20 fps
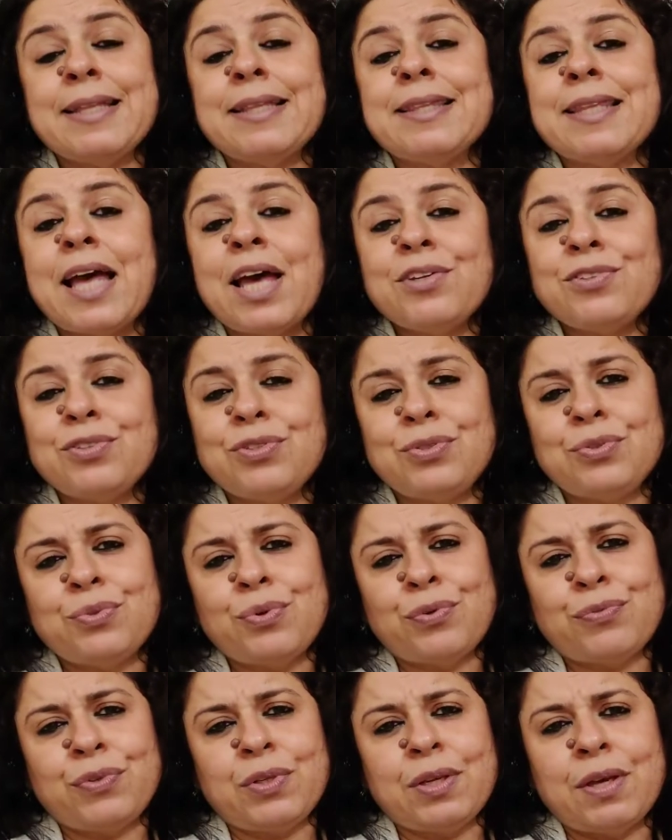and that too
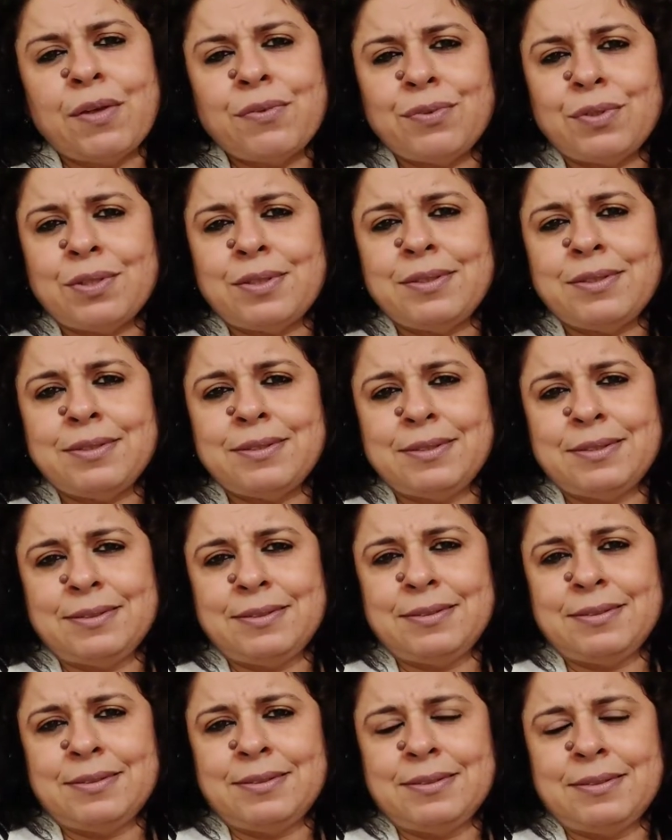of the other,
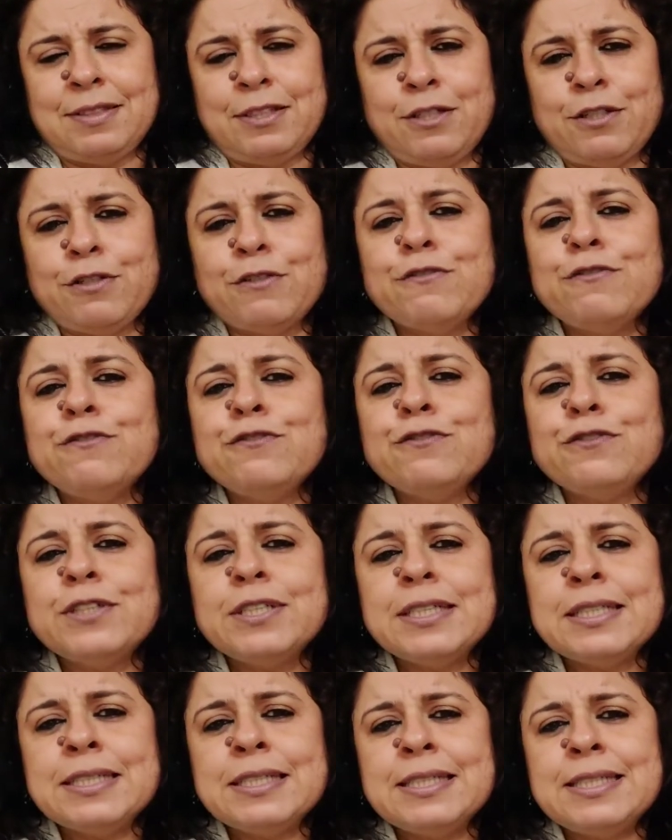
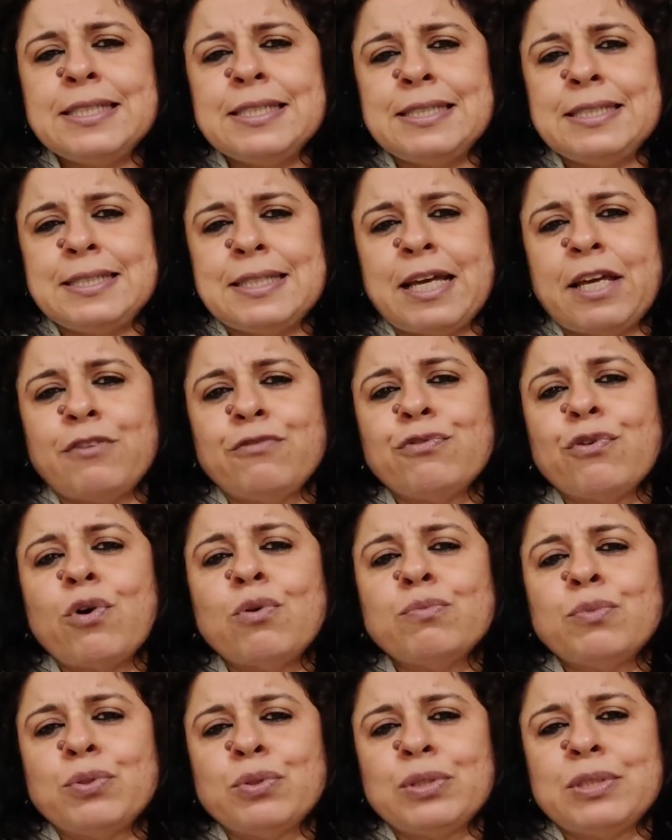first and
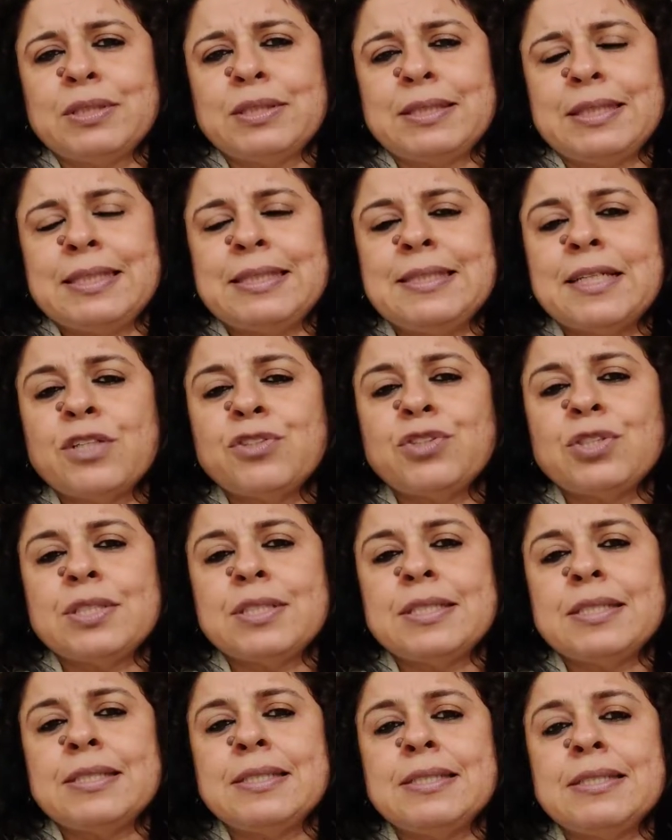foremost, it
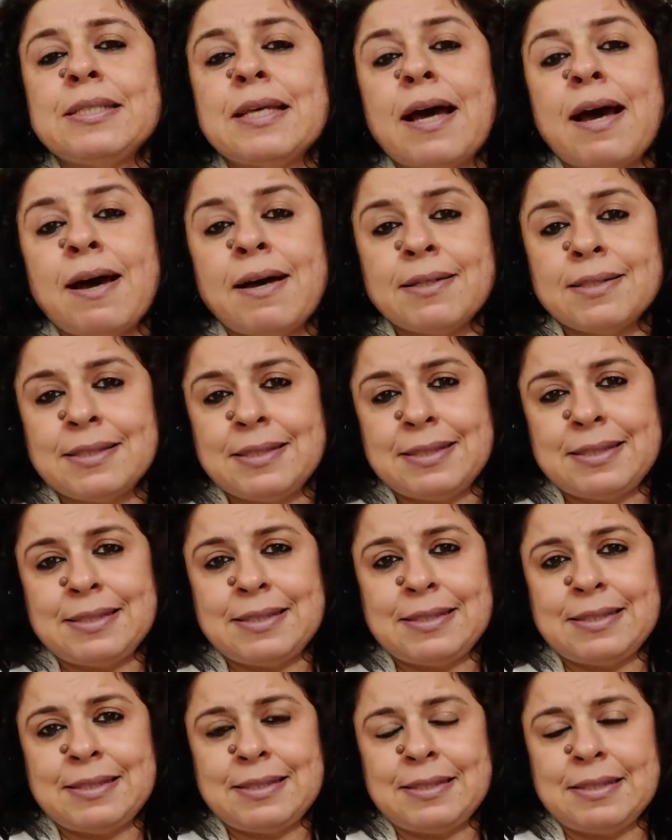touches
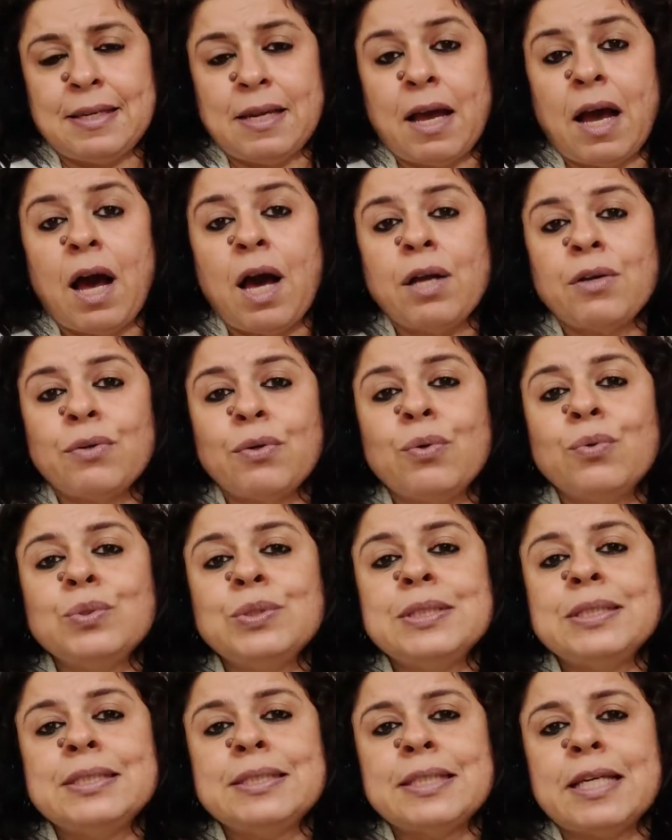us, our
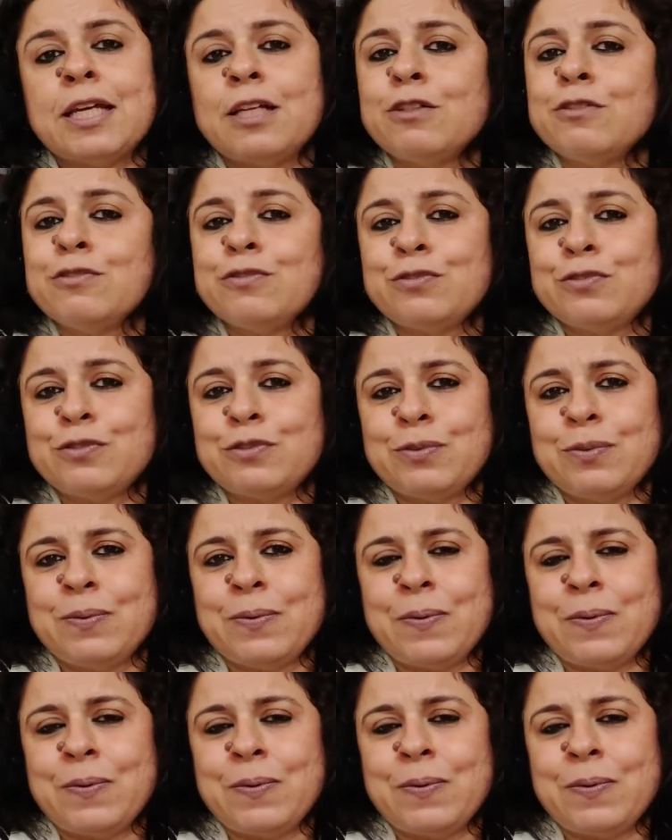own self.